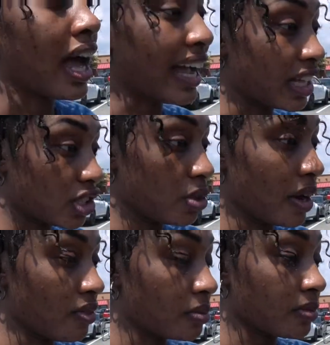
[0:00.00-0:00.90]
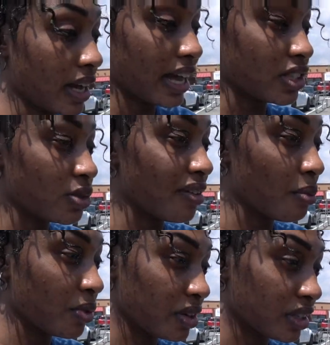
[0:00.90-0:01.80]
I got two of them
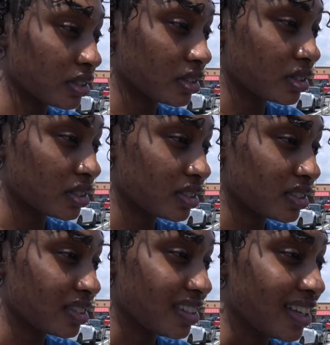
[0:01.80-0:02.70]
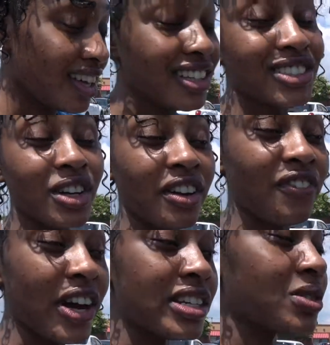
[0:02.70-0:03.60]
on. So the
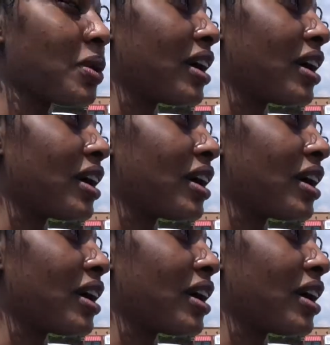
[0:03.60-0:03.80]
first